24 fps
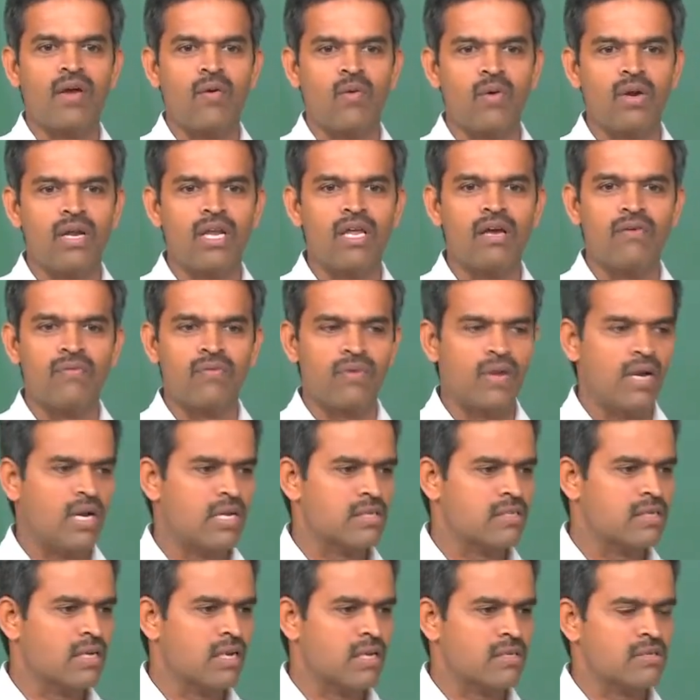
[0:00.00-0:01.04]
only of let
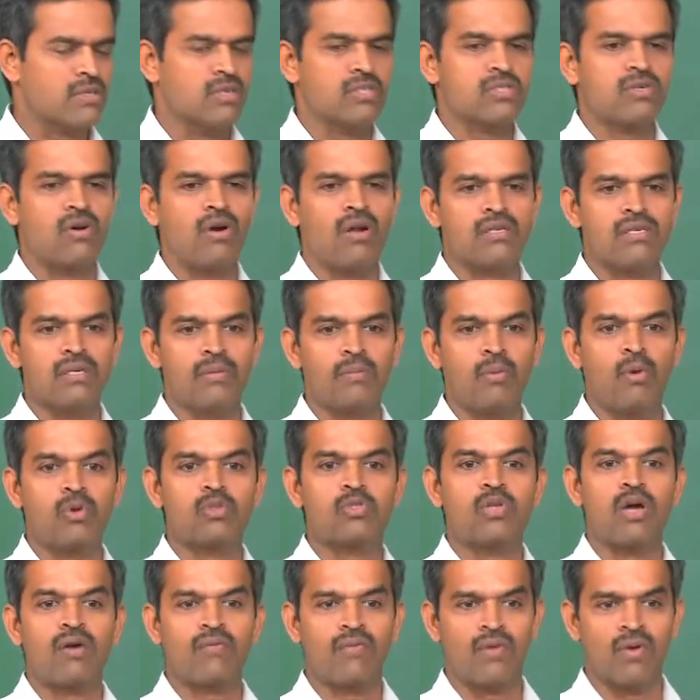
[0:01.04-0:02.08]
us say research scholars and
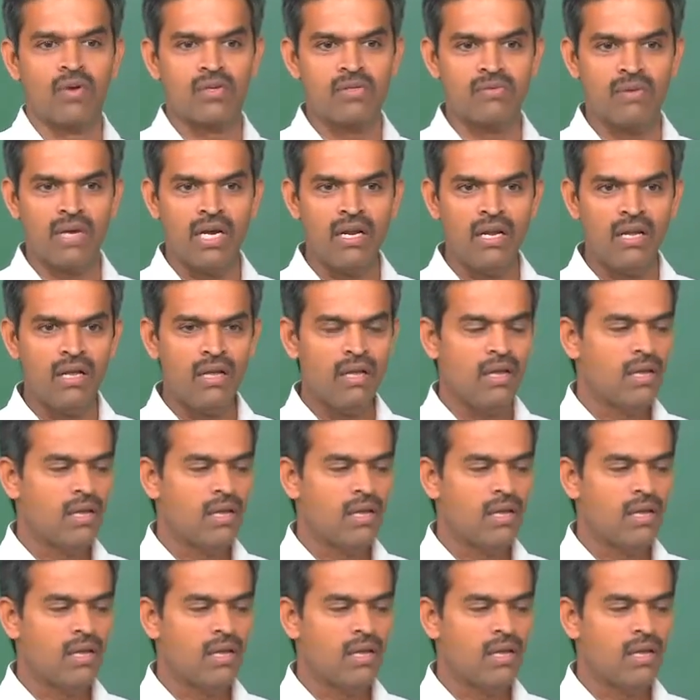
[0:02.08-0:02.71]
postdoc fellows where